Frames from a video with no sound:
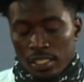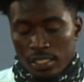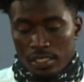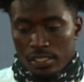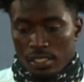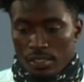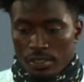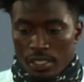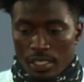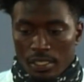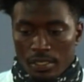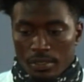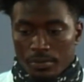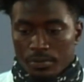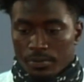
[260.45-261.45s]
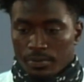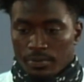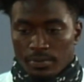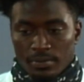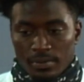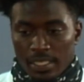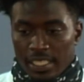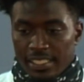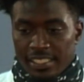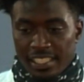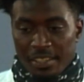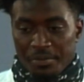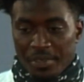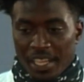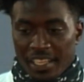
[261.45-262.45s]
So, like I said,
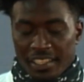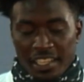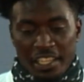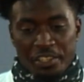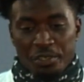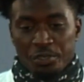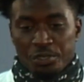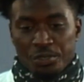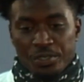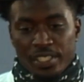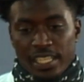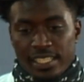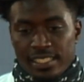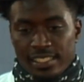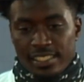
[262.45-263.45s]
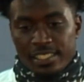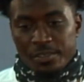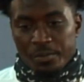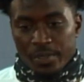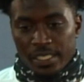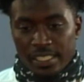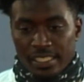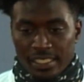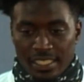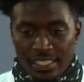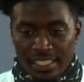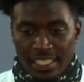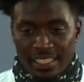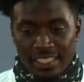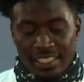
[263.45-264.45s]
I'm kind of like neutral in that sense, but
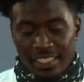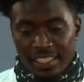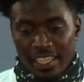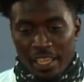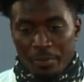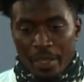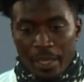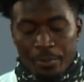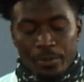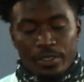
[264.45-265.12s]
at the end of the day, I'm happy.